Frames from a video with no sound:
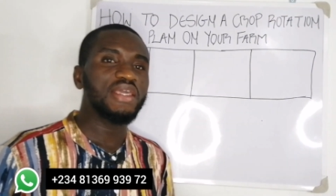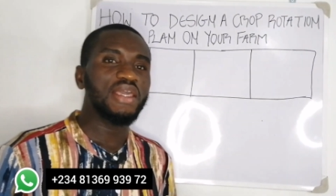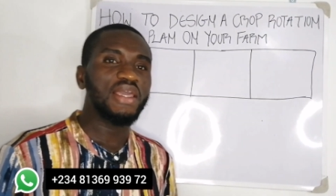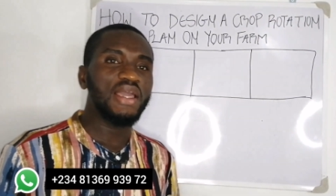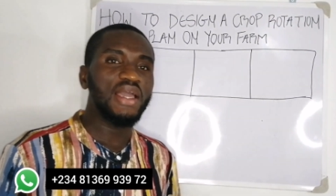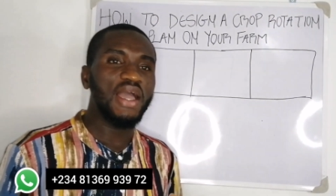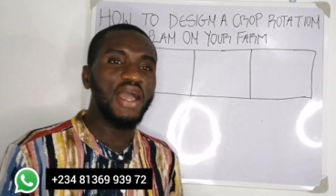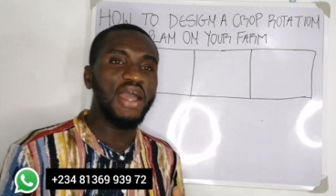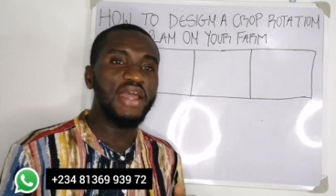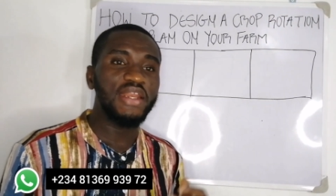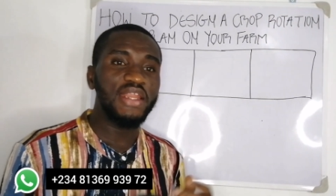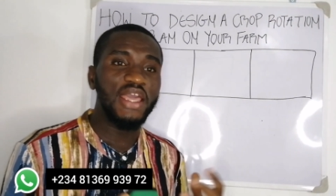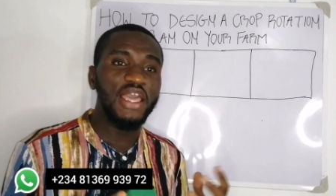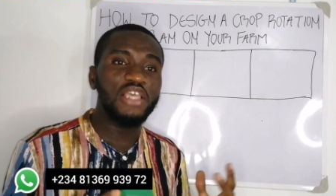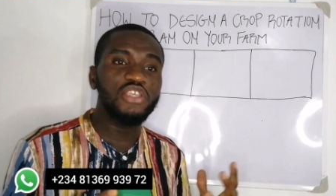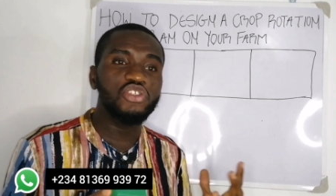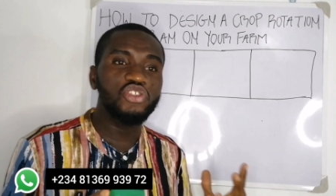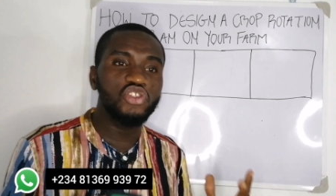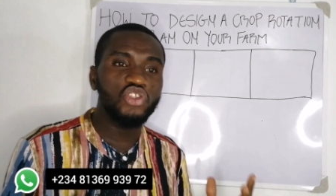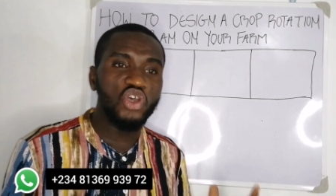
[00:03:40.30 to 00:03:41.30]
an
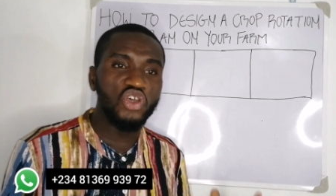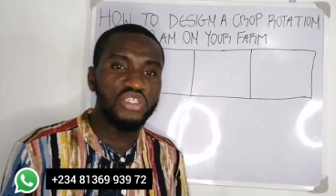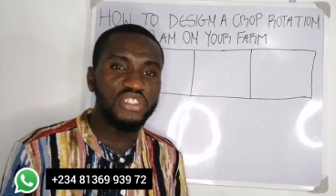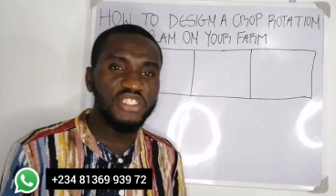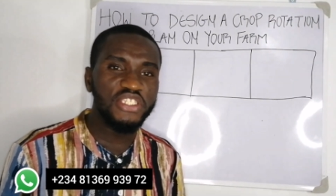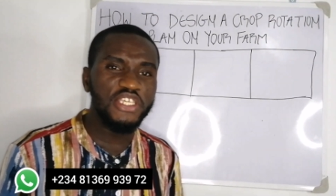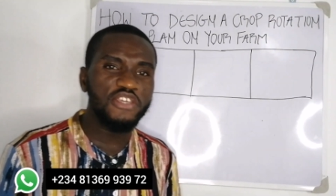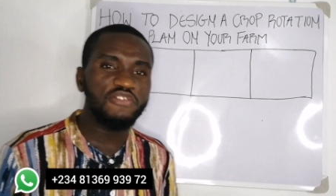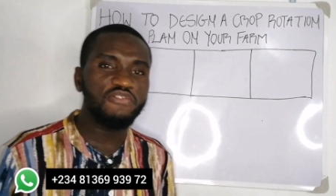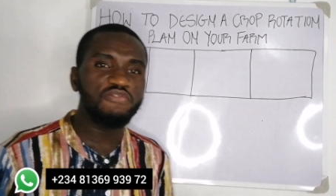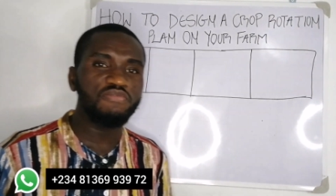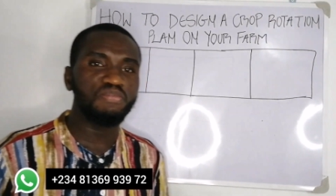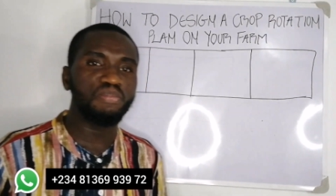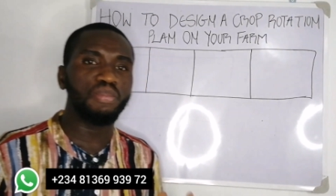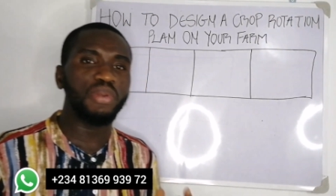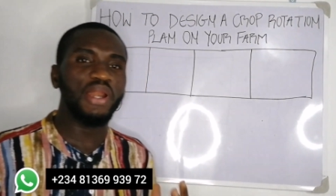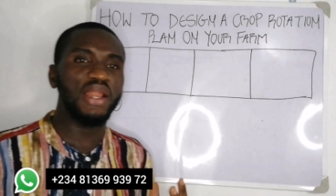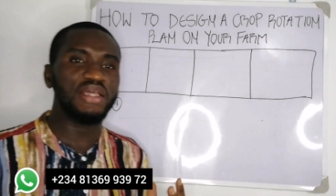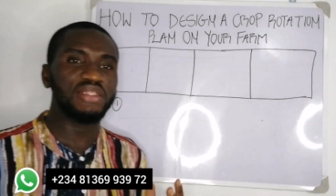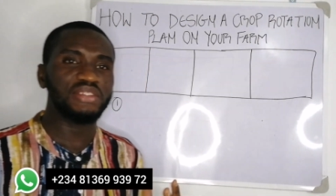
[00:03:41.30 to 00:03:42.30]
exhaustive
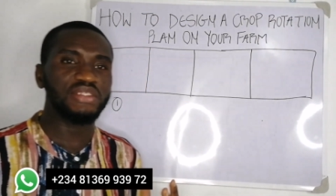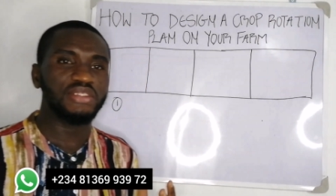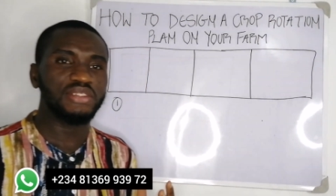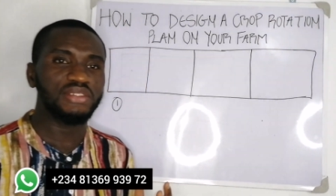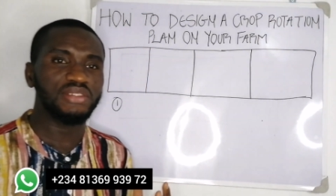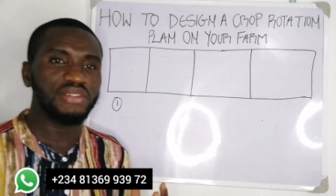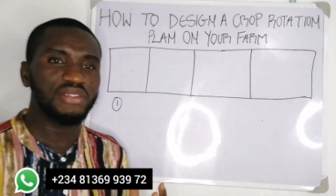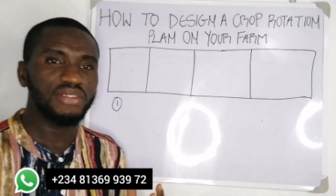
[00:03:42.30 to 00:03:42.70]
plant